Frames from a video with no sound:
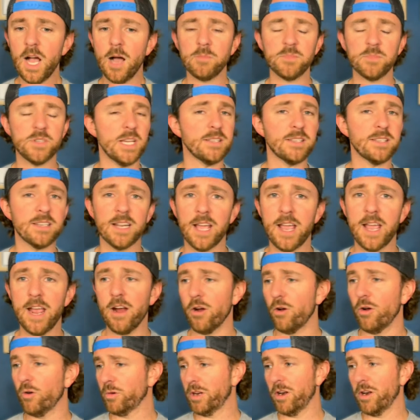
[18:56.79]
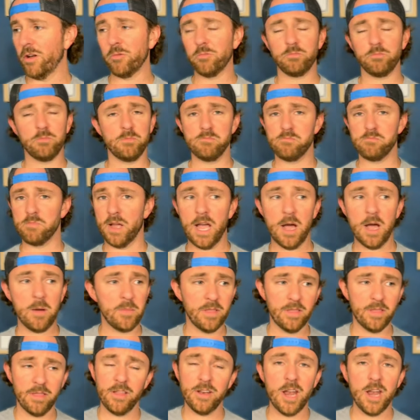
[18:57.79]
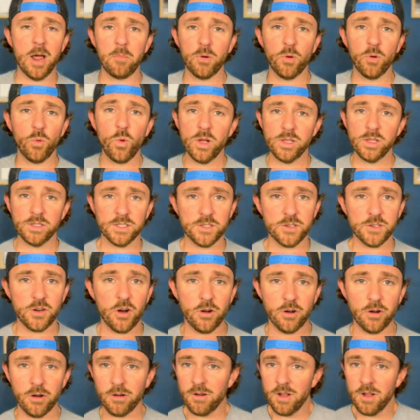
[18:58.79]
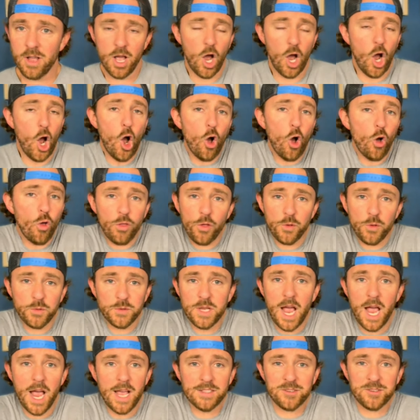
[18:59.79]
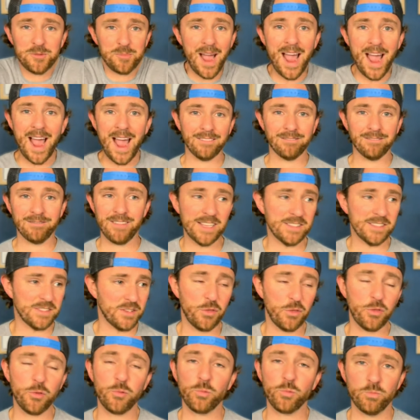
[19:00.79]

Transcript: Jason DeCaro, you know, becoming the number one starter. All those guys are back. That's,